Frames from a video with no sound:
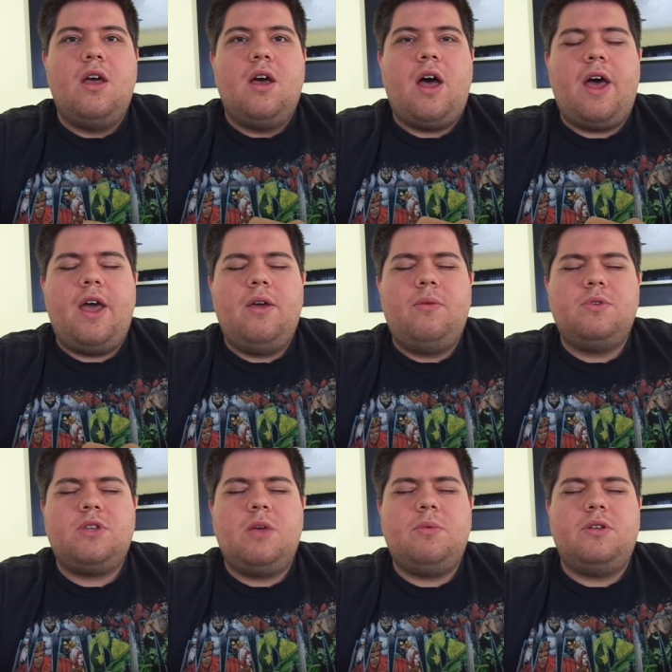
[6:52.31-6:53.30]
I was
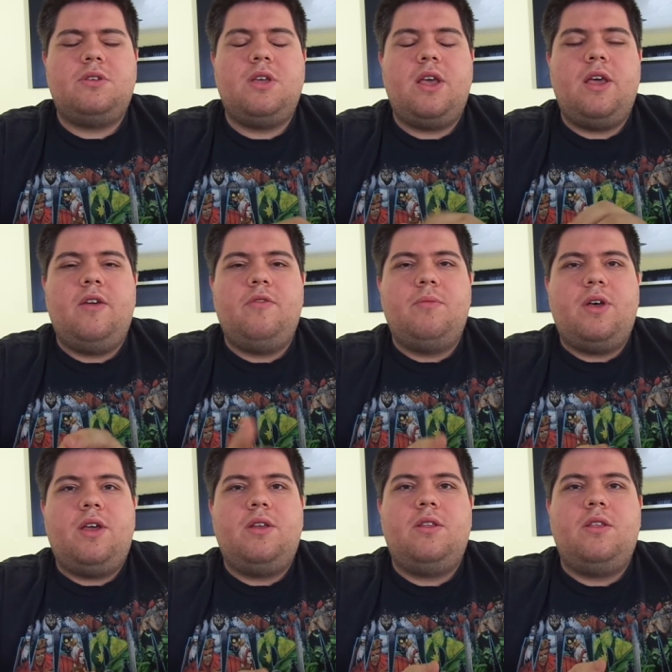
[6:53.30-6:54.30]
able to save
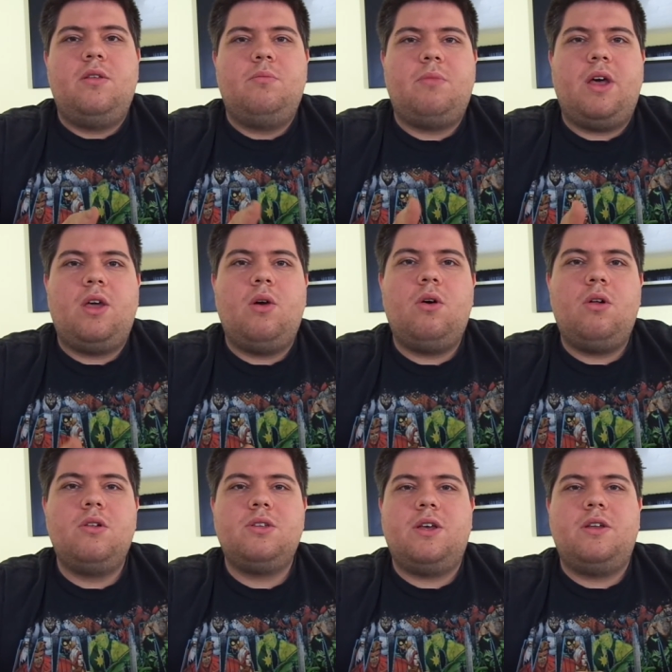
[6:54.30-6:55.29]
my my
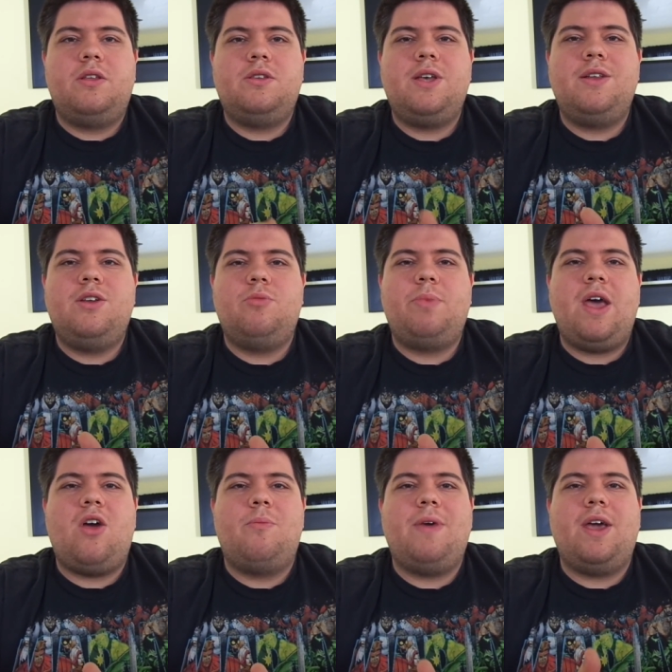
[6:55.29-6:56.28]
old uh, Nintendo
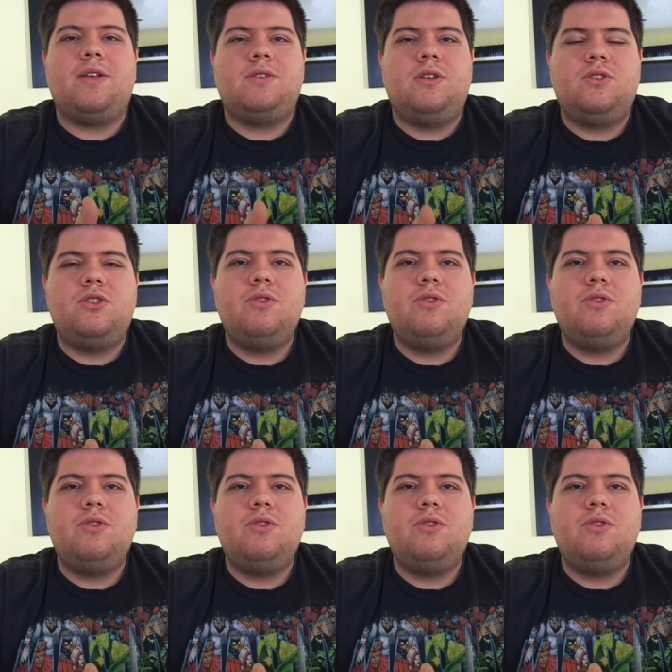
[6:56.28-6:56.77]
Power magazines.